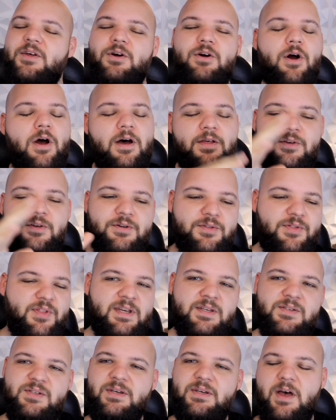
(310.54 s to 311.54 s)
there are other
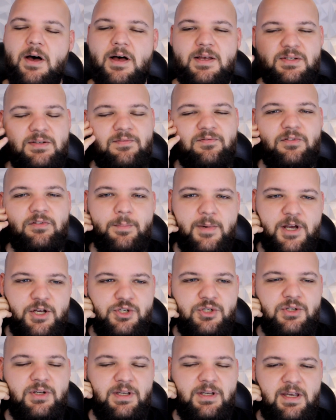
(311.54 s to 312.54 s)
things that cause
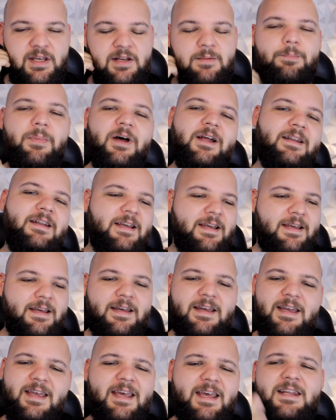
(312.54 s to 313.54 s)
inflammation again. But
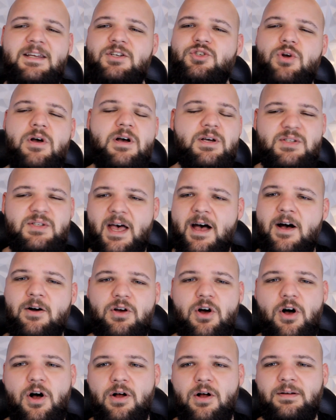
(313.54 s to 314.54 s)
any drugs,
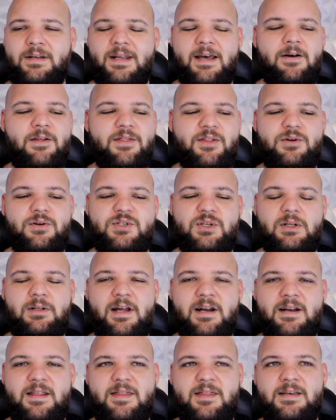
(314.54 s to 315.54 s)
alcohol, now there's a
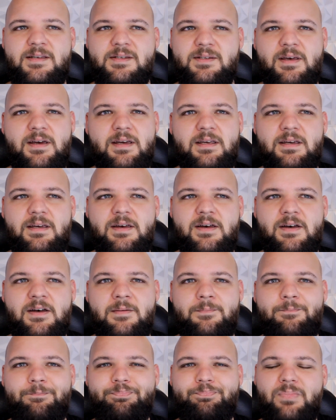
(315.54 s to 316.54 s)
lot of things like
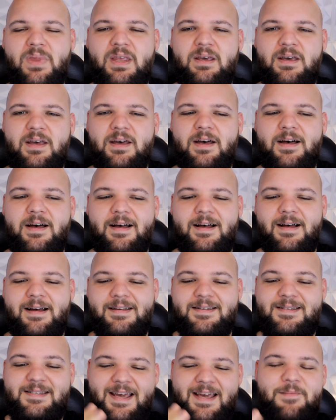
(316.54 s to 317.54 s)

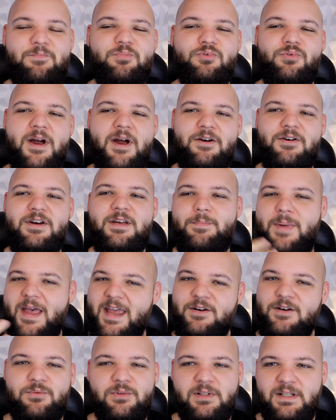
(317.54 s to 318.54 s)
temporary
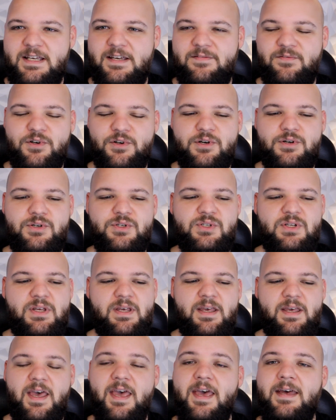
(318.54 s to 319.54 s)
pain relievers,
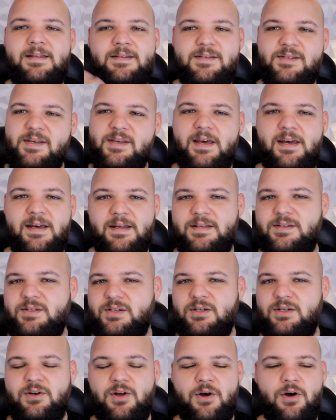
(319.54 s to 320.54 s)

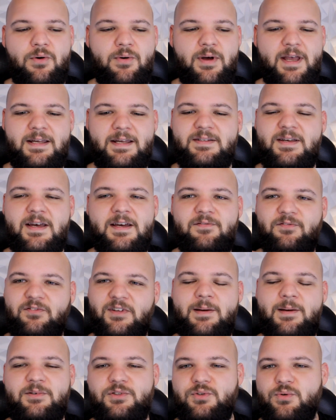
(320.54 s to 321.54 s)
NSAIDs, you know,
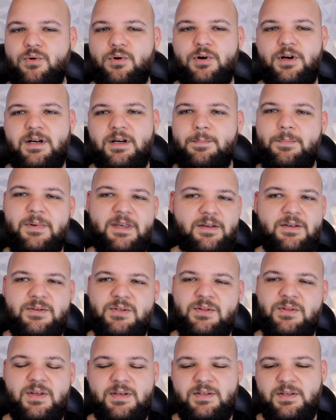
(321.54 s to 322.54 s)
anti-inflammatory
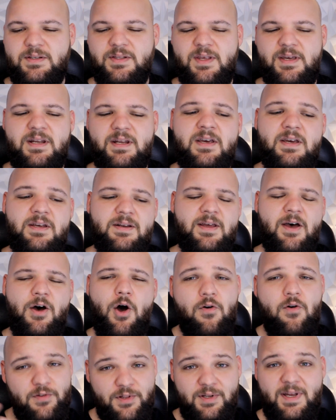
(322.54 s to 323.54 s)
pills and things like that. Now,
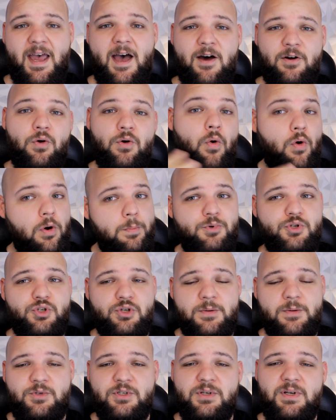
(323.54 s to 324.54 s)
over-the-counter or
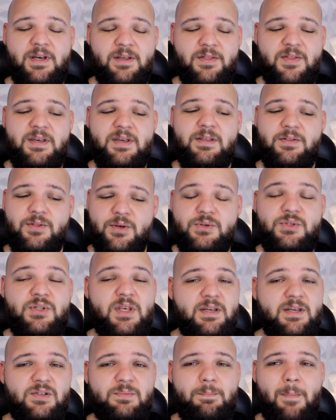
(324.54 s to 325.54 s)
prescription. Now, those
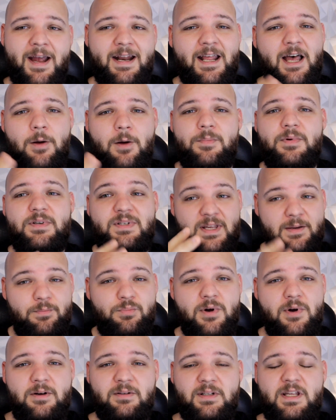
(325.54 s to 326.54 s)
things might help
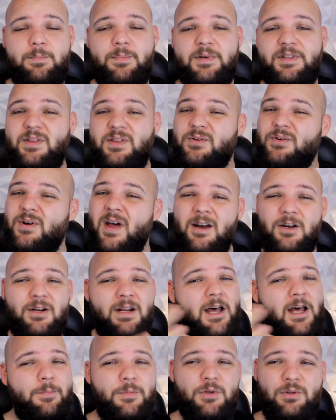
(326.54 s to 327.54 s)
temporarily, but they're not going
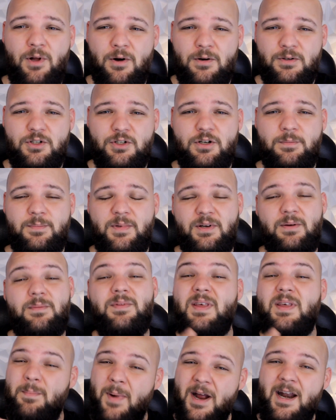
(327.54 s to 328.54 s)
to help you long-term.
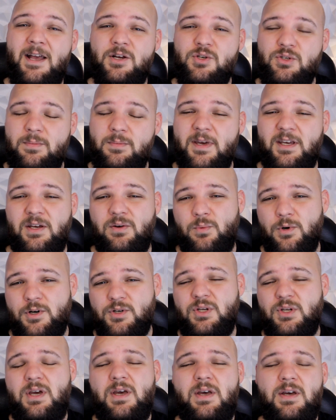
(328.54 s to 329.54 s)
They might actually make it
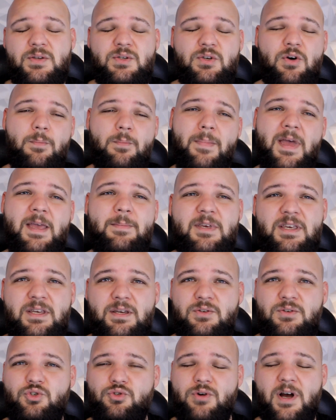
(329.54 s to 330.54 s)
worse. So maybe
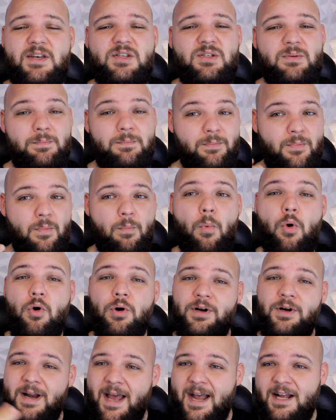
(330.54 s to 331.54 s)
you try some
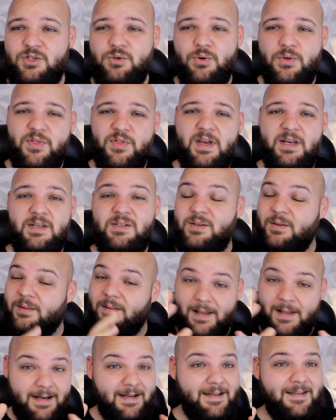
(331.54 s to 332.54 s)
more natural things.
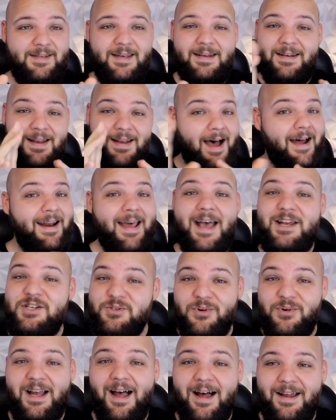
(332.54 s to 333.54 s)
Like I said, not
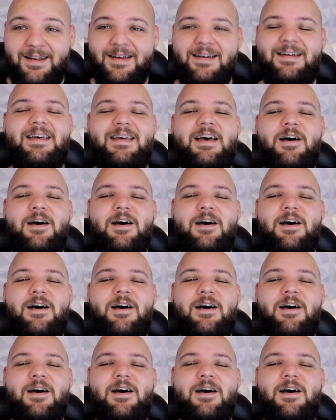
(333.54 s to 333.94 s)
ashwagandha,